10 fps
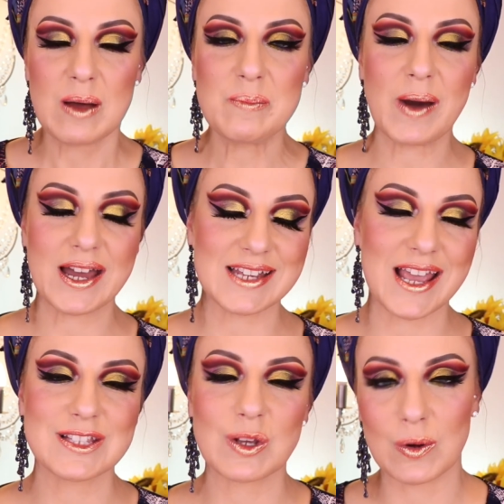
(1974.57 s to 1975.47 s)
But
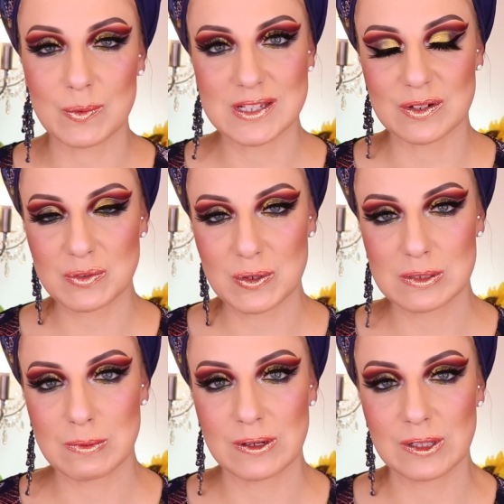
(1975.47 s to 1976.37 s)
as always, of
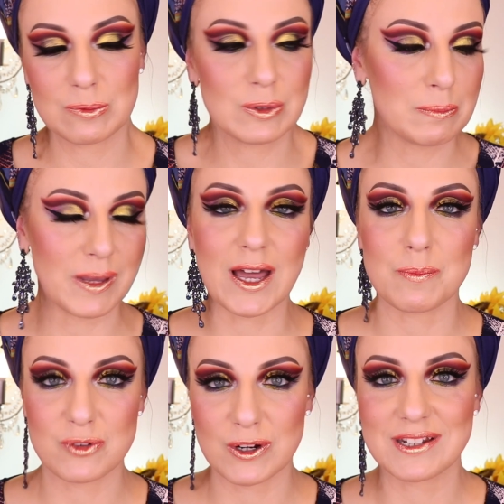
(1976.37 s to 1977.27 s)
course, we'll make
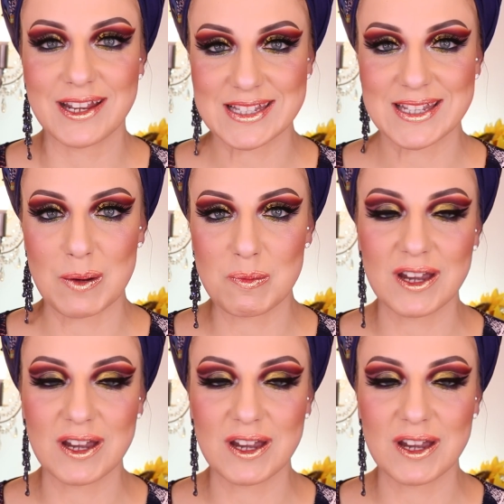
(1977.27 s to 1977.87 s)
up for it next time,